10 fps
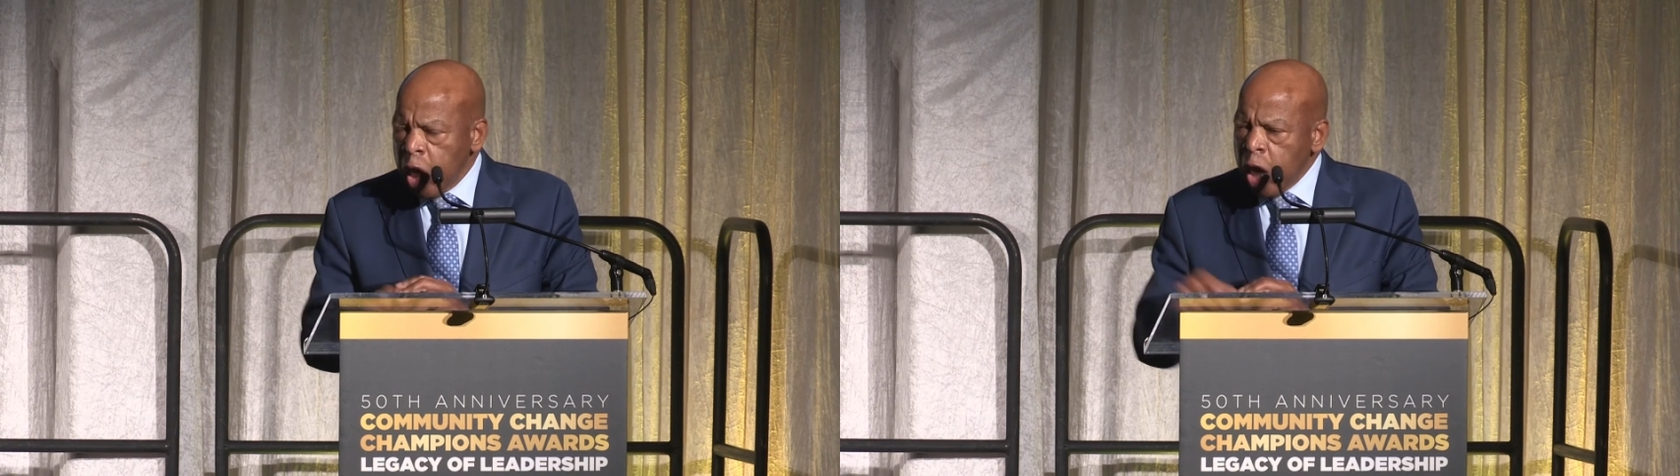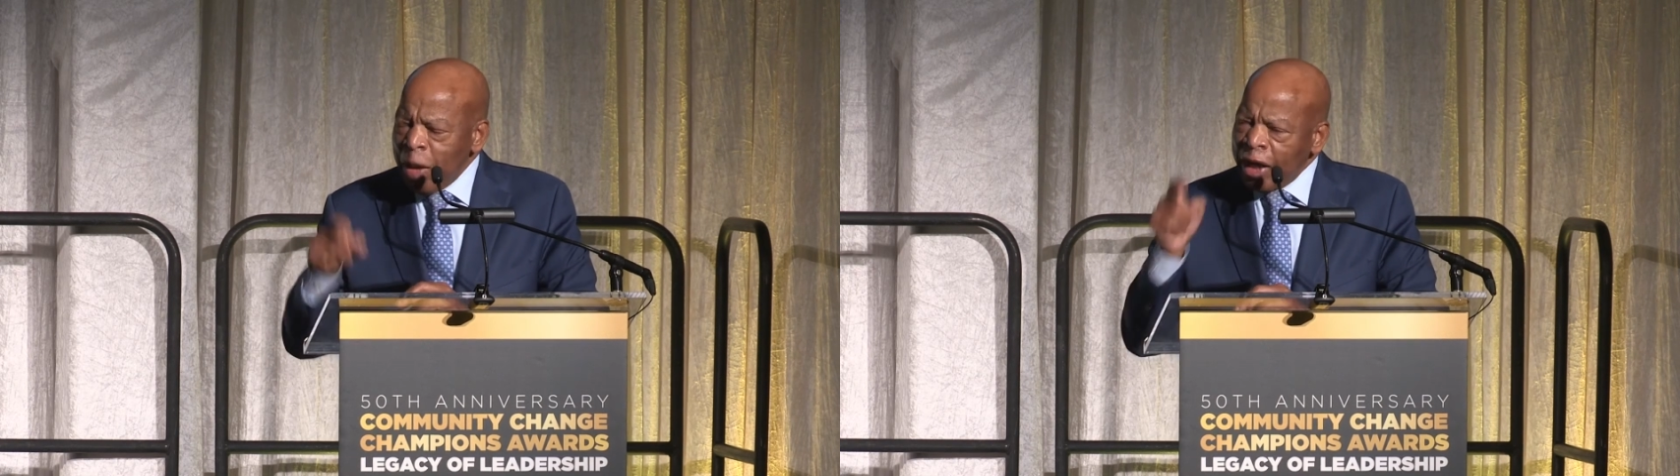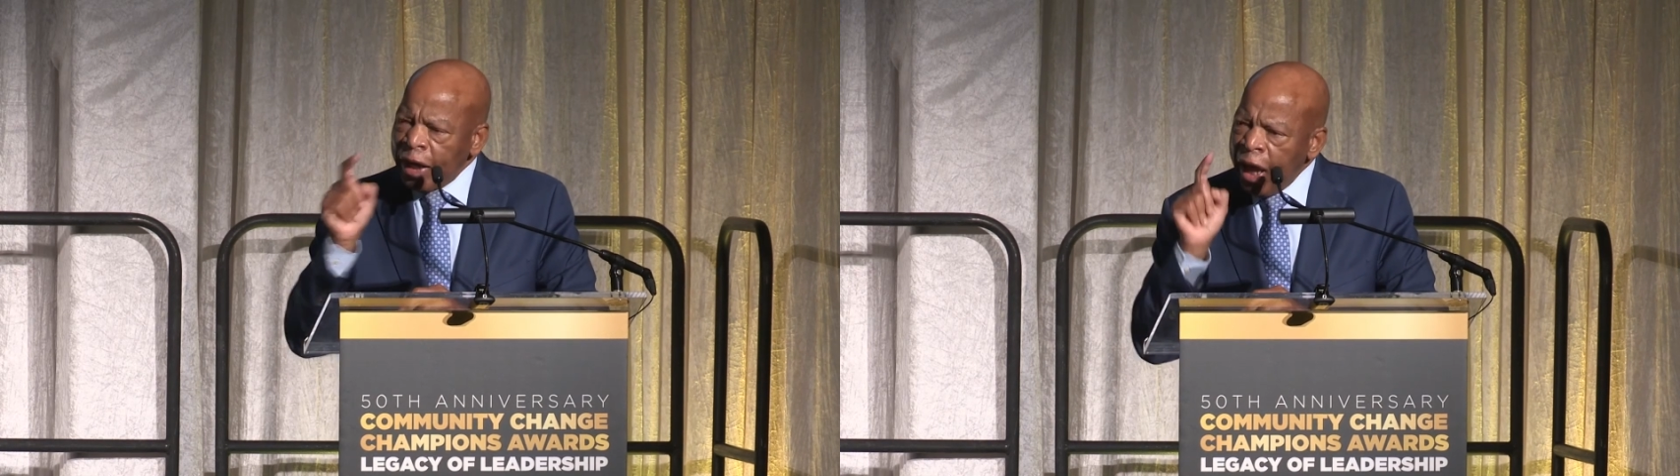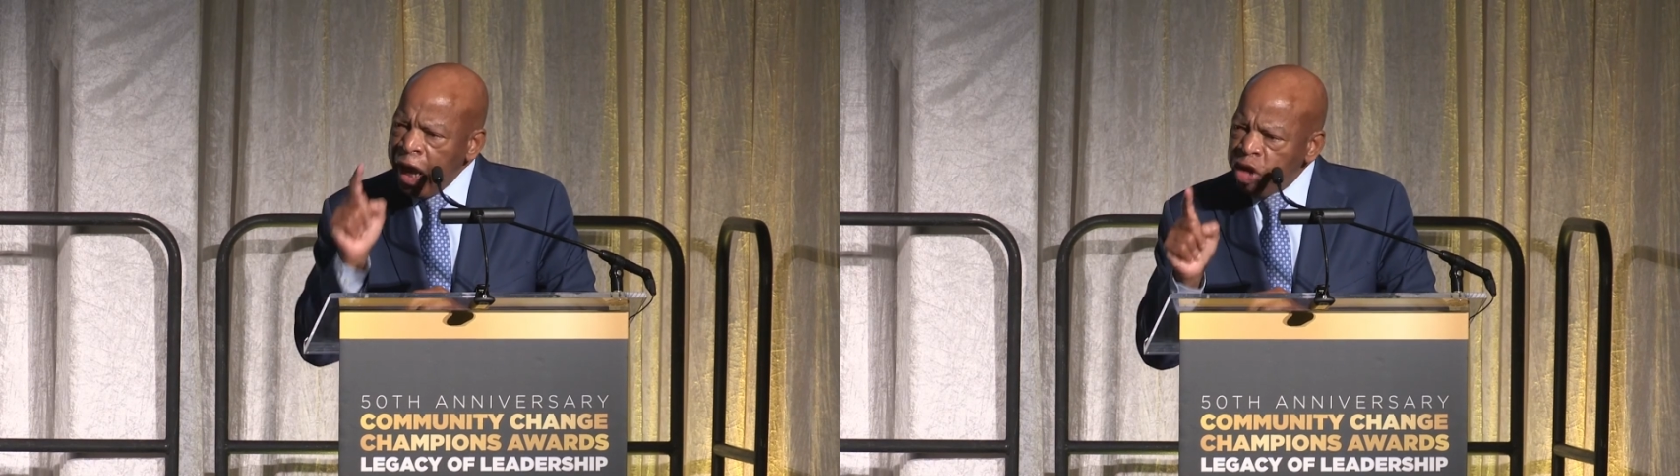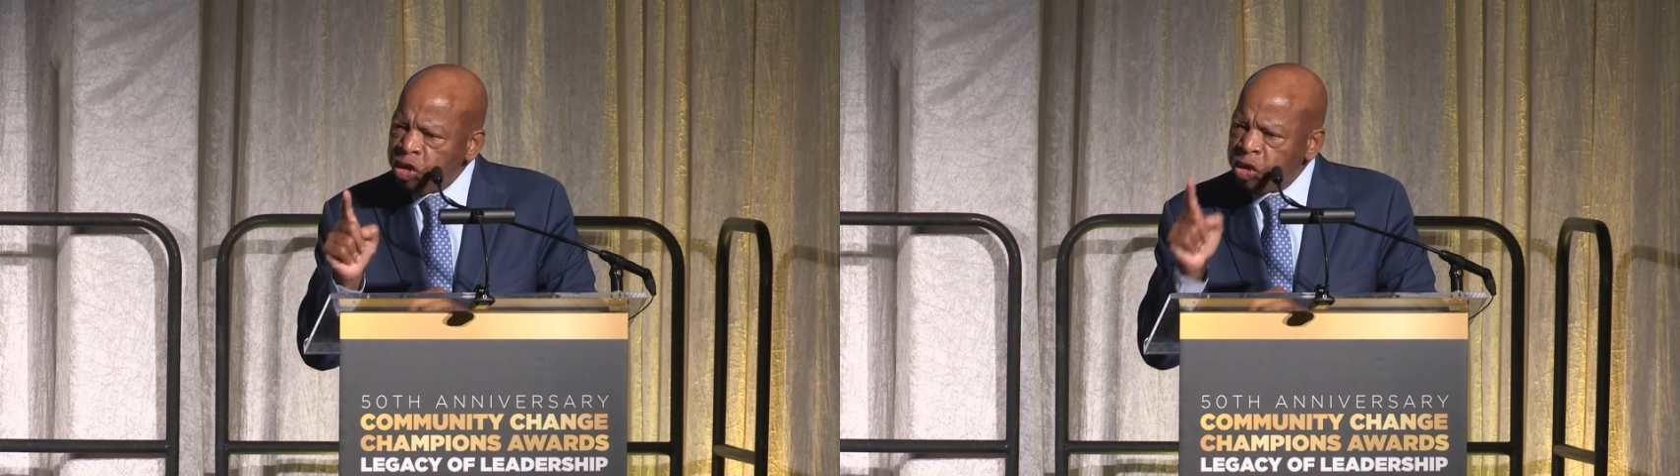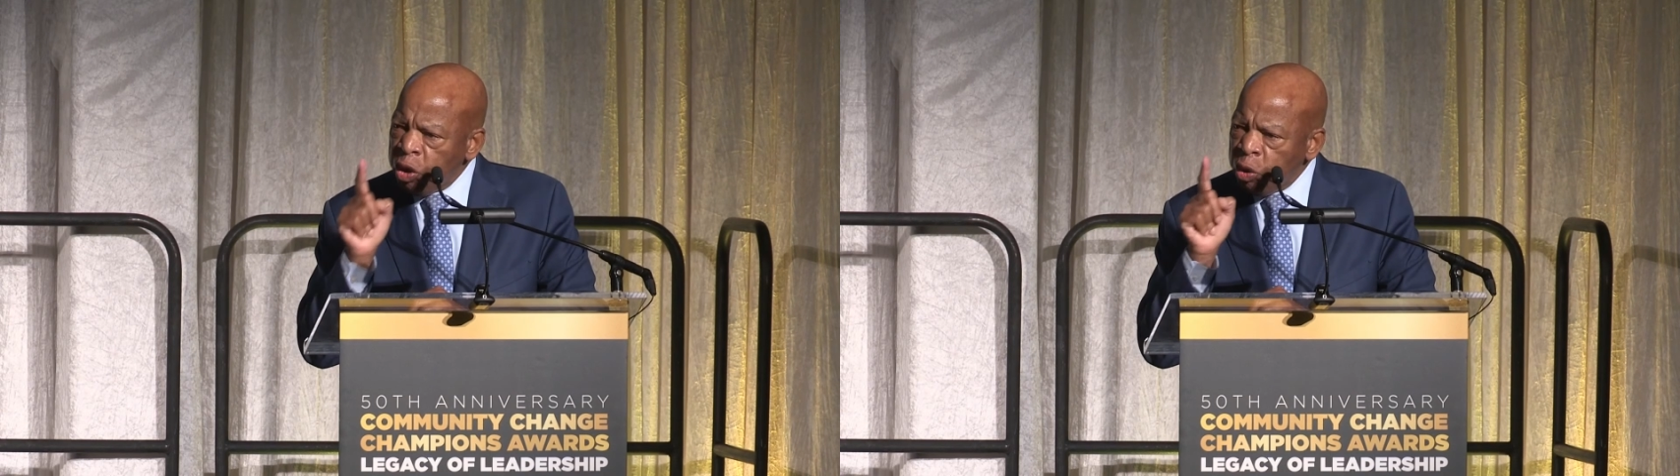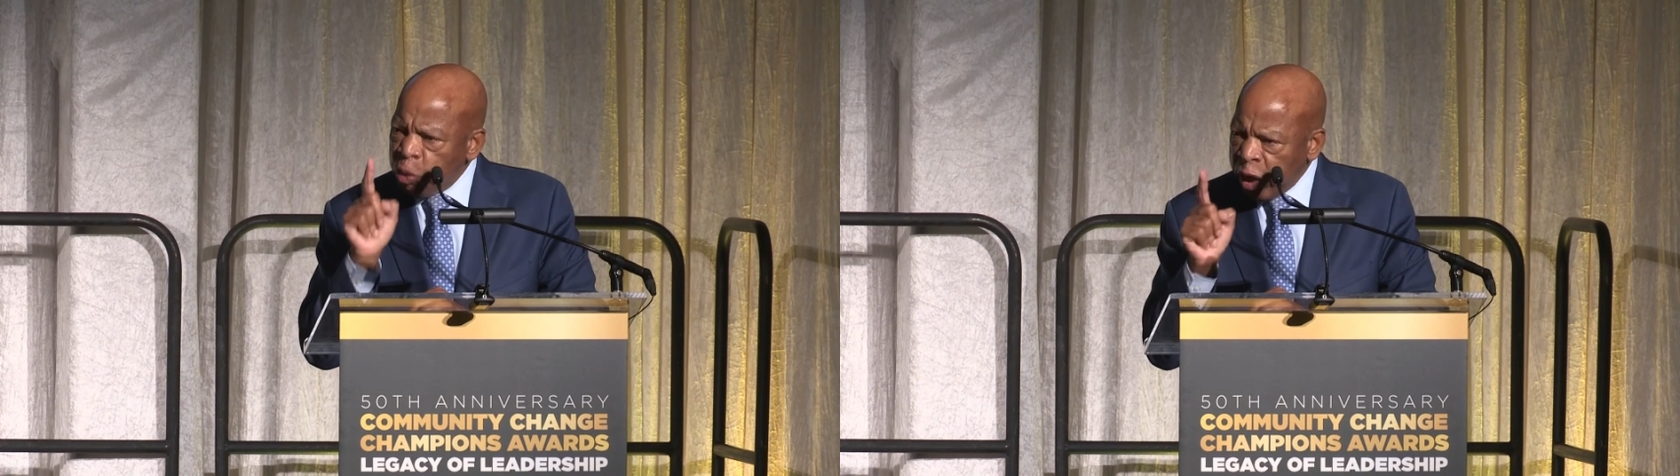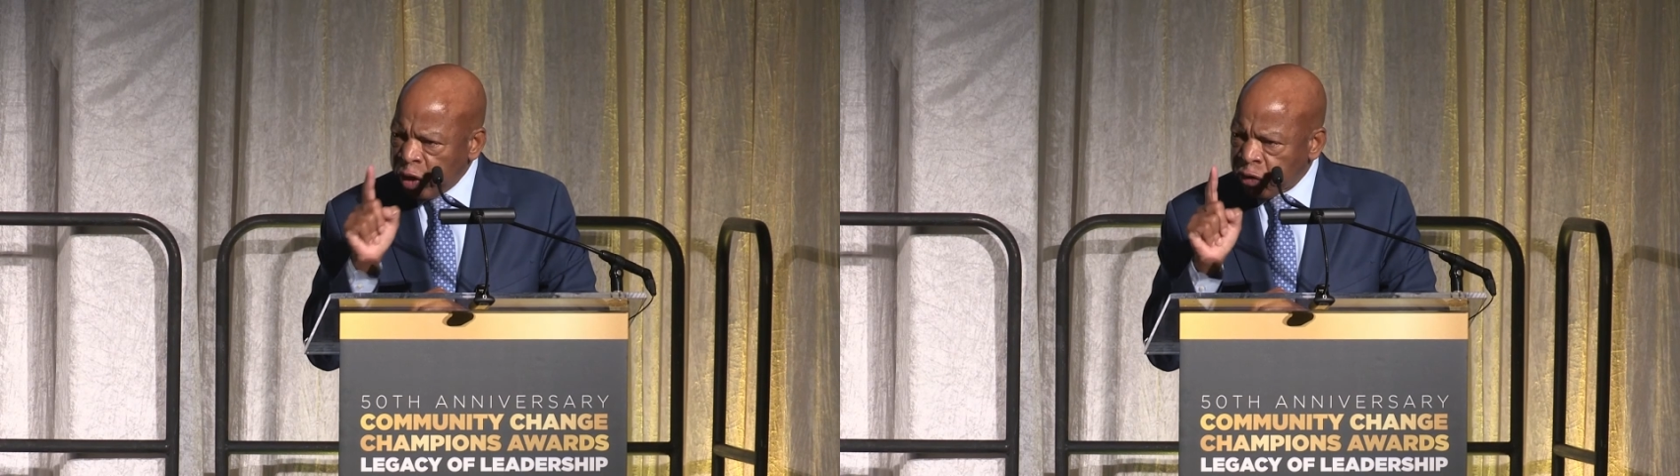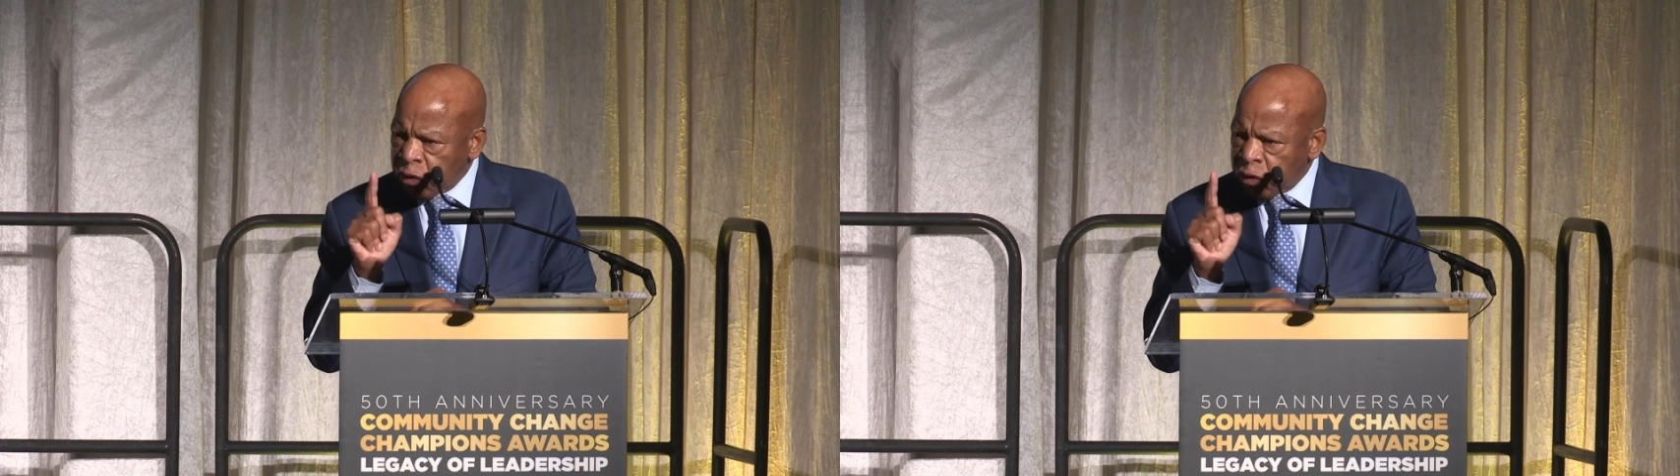And my last arrest